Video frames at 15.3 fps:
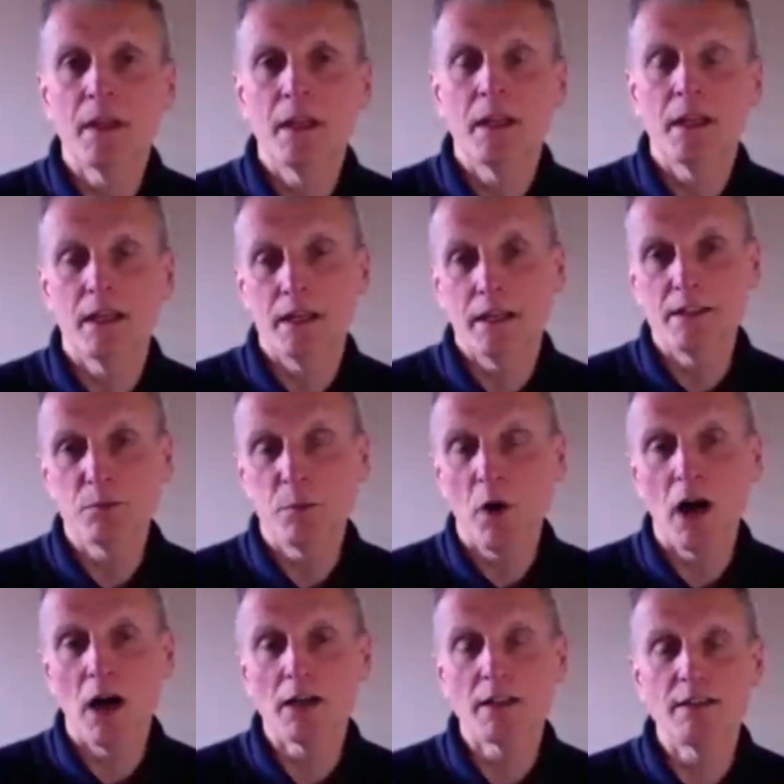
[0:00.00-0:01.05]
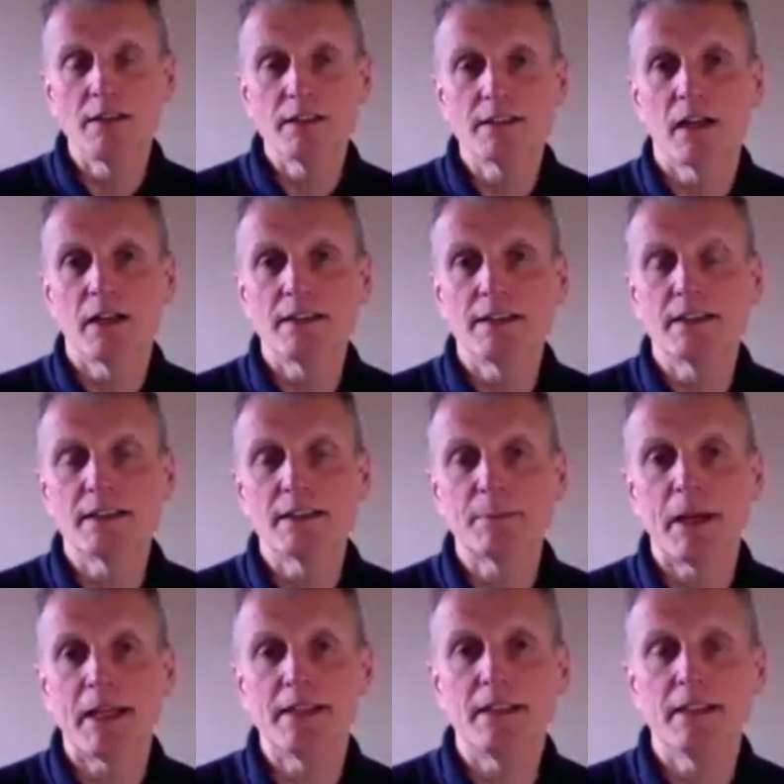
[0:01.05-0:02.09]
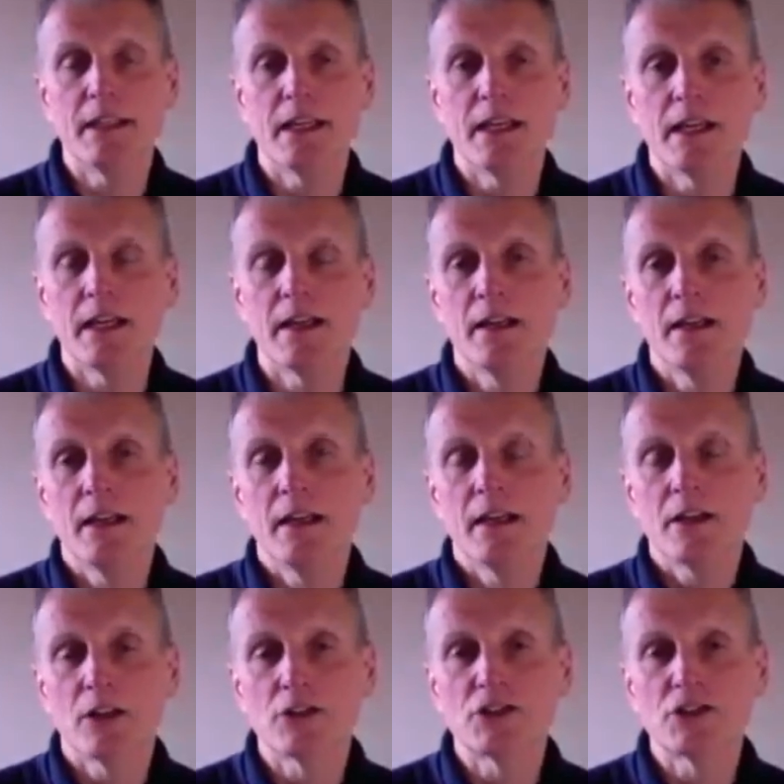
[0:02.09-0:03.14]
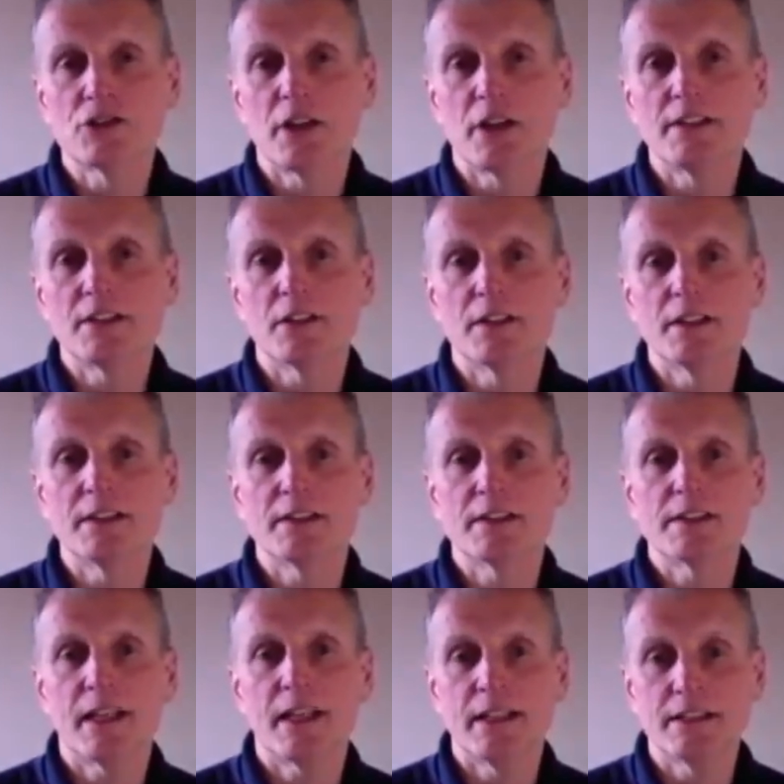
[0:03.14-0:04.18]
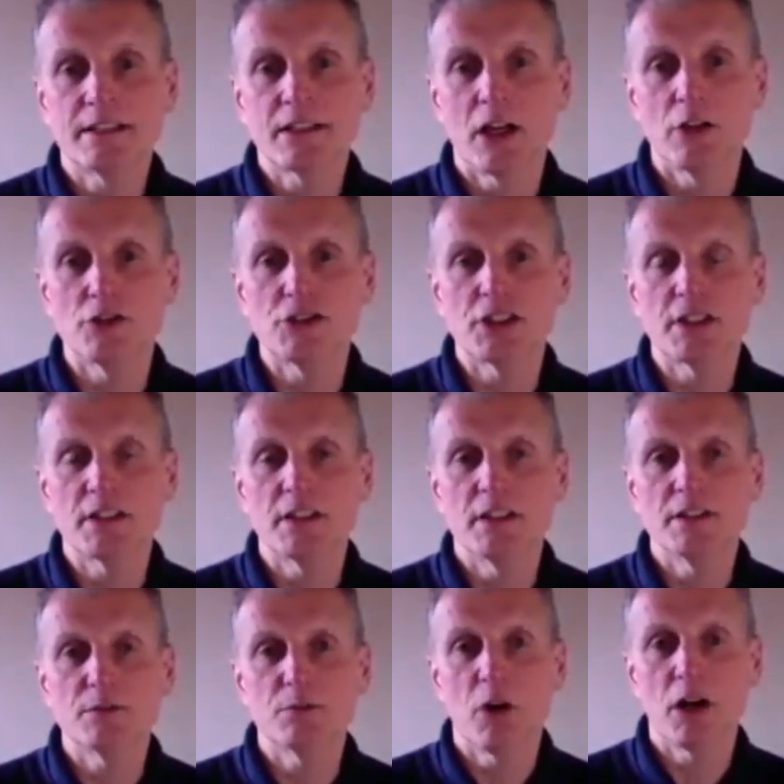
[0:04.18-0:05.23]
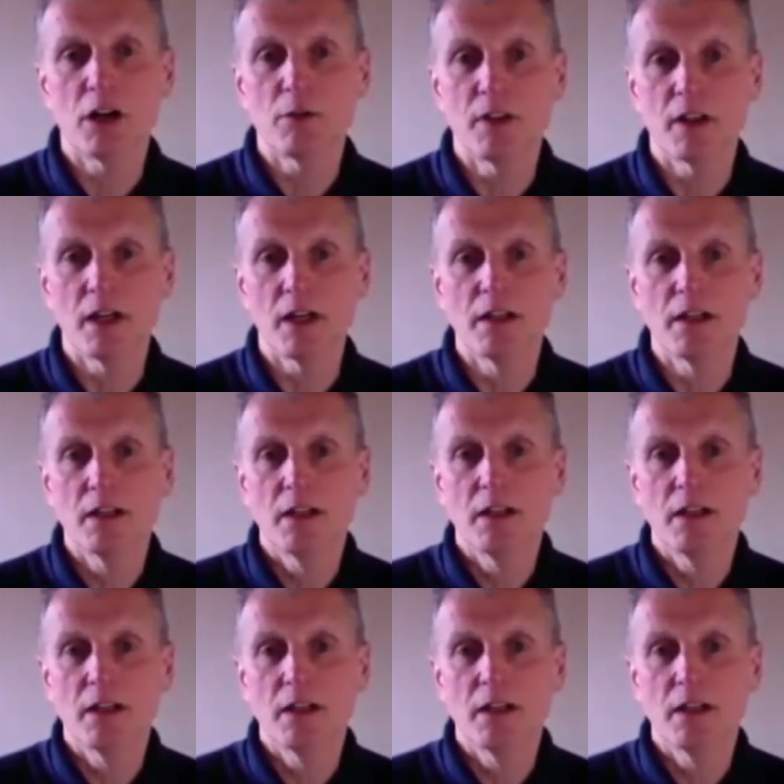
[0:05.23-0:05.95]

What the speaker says: his work and decided to spend a year concentrating on his tennis coaching and his work with a